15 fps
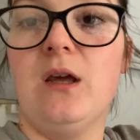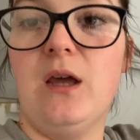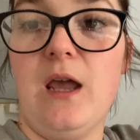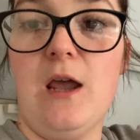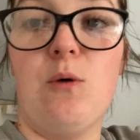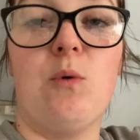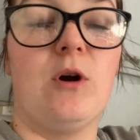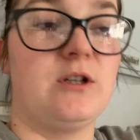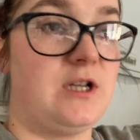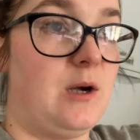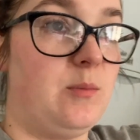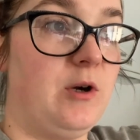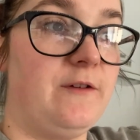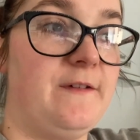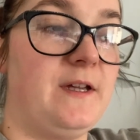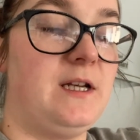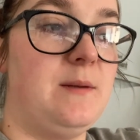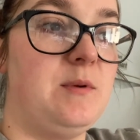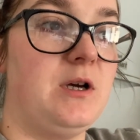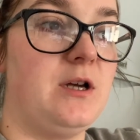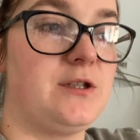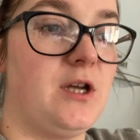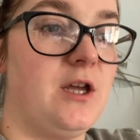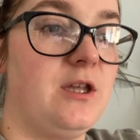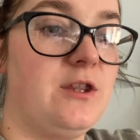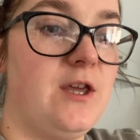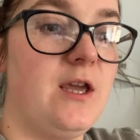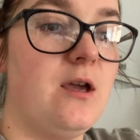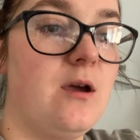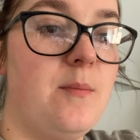it worked out perfectly because I
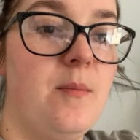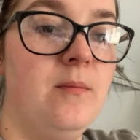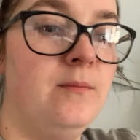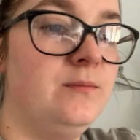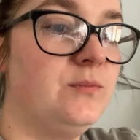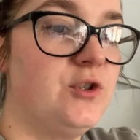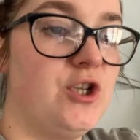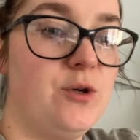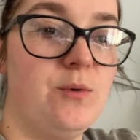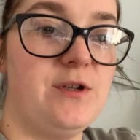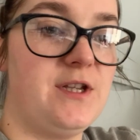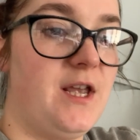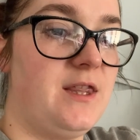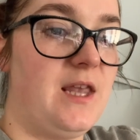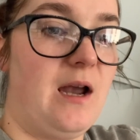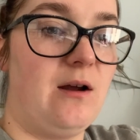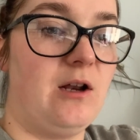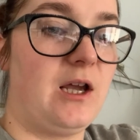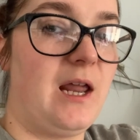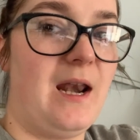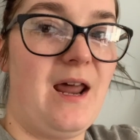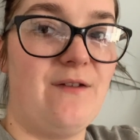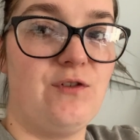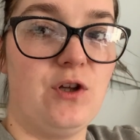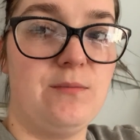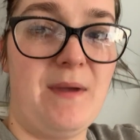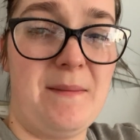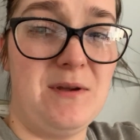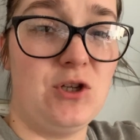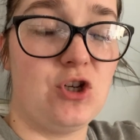think she was in there at like 11,
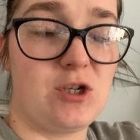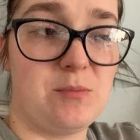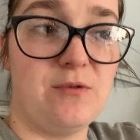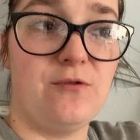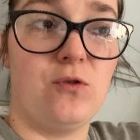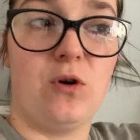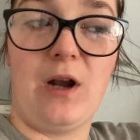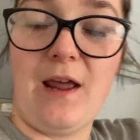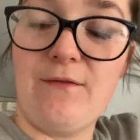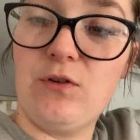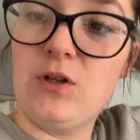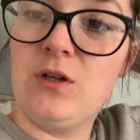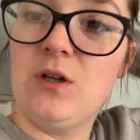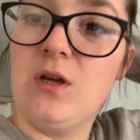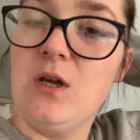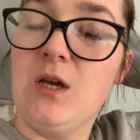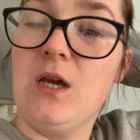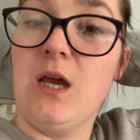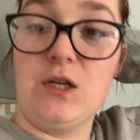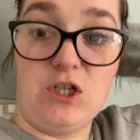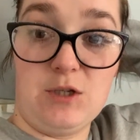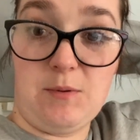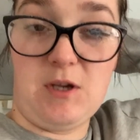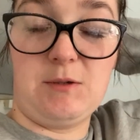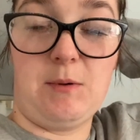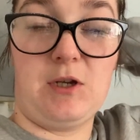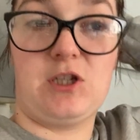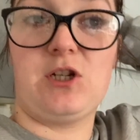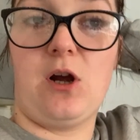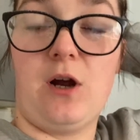maybe just before 11, and she's supposed to
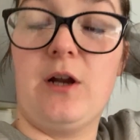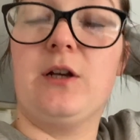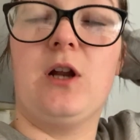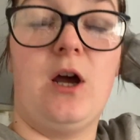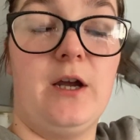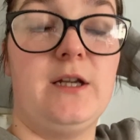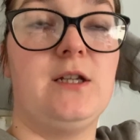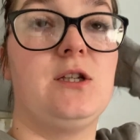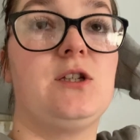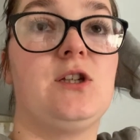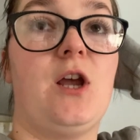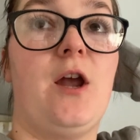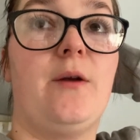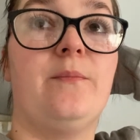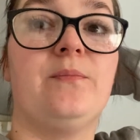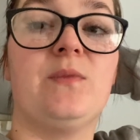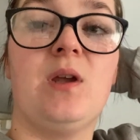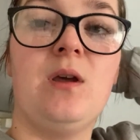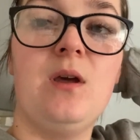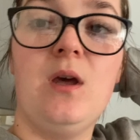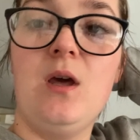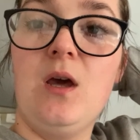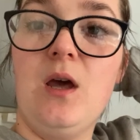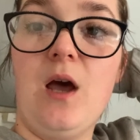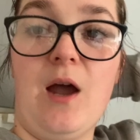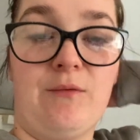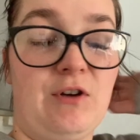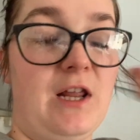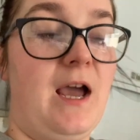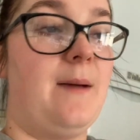start at 9, so I'm
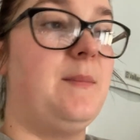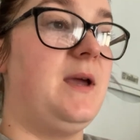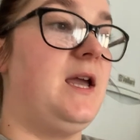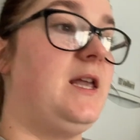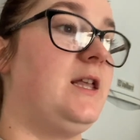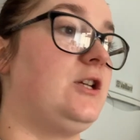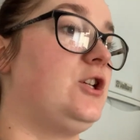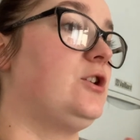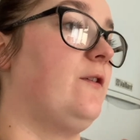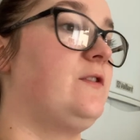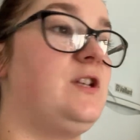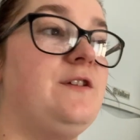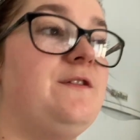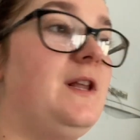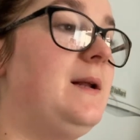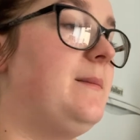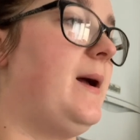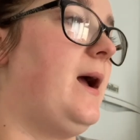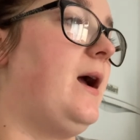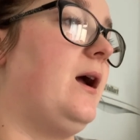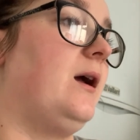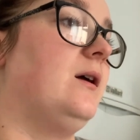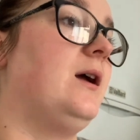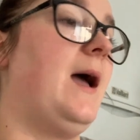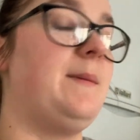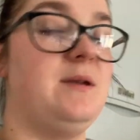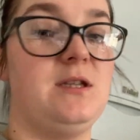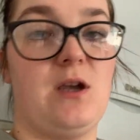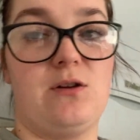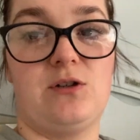really happy that she's obviously feeling better,
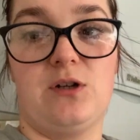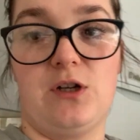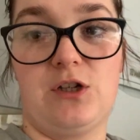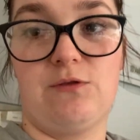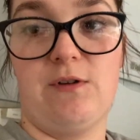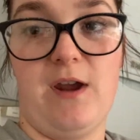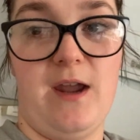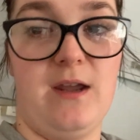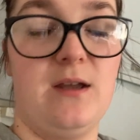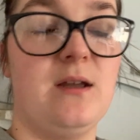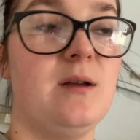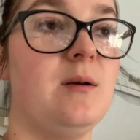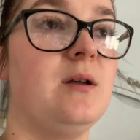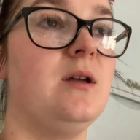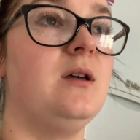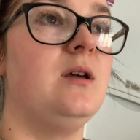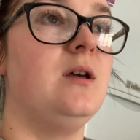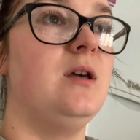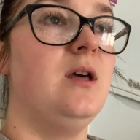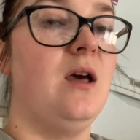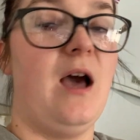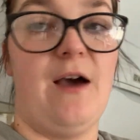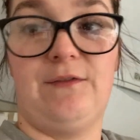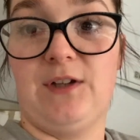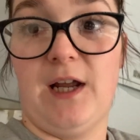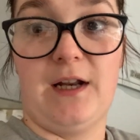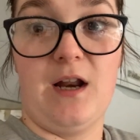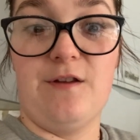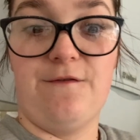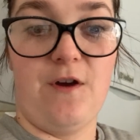happy to go to nursery, haven't had
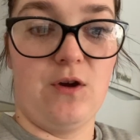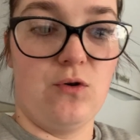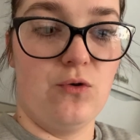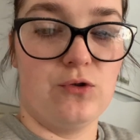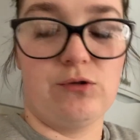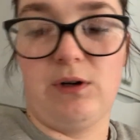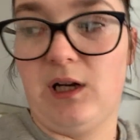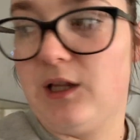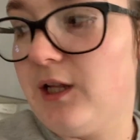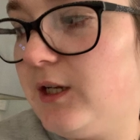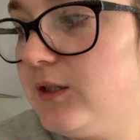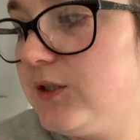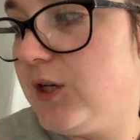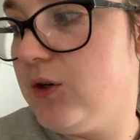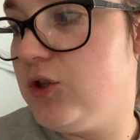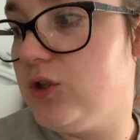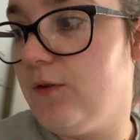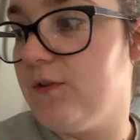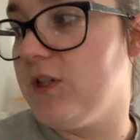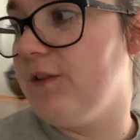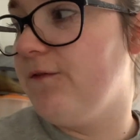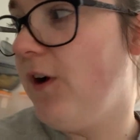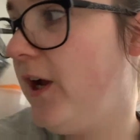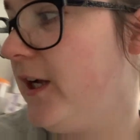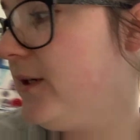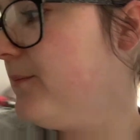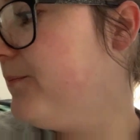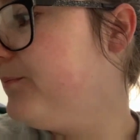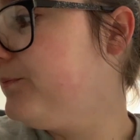any phone calls or anything, so she's obviously fine.